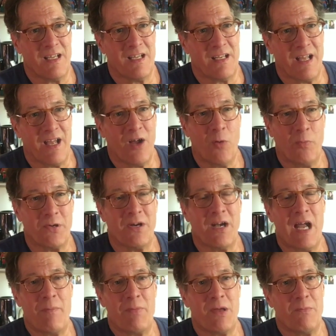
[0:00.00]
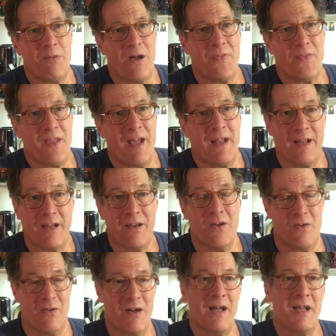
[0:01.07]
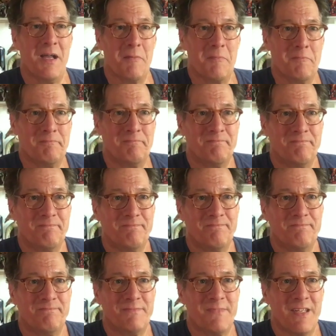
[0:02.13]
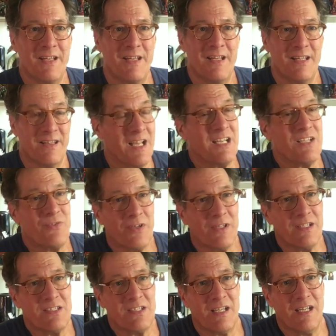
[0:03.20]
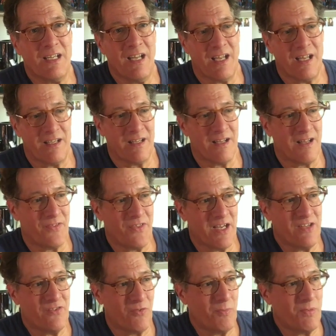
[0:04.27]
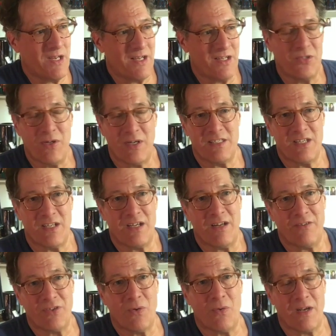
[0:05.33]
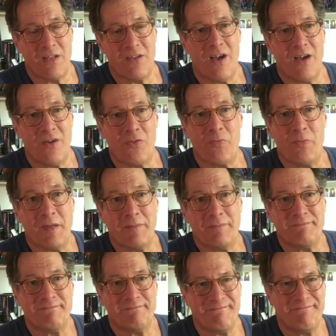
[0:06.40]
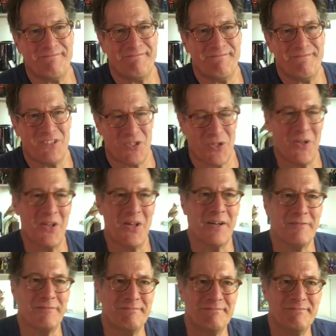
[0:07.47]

And I hope you're happy about that. I know I am. Thanks for listening, and thanks for being interested enough to want to talk with me. So long.